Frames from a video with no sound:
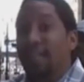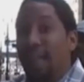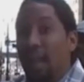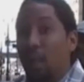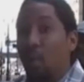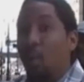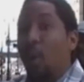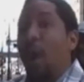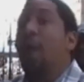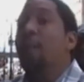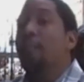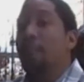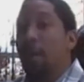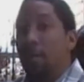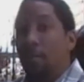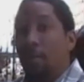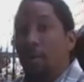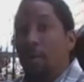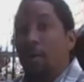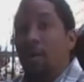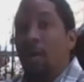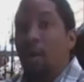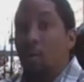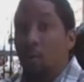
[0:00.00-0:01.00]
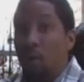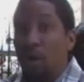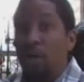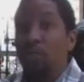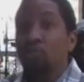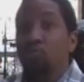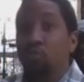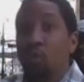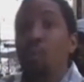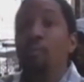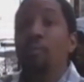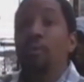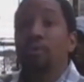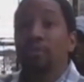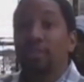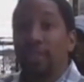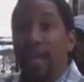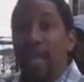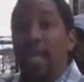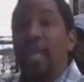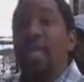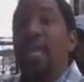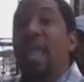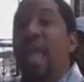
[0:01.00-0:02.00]
that choir member, it was rumors
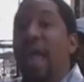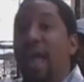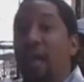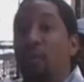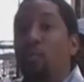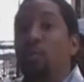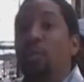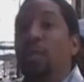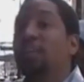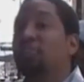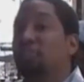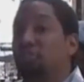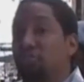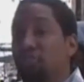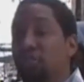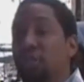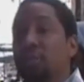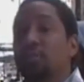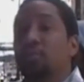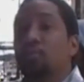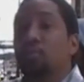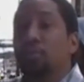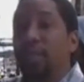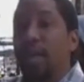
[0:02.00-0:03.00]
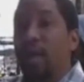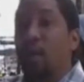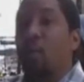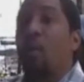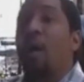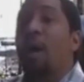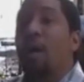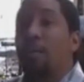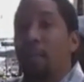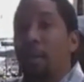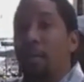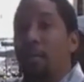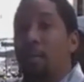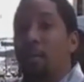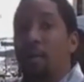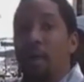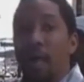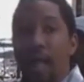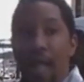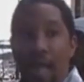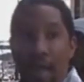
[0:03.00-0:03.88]
that he had relationships with that choir member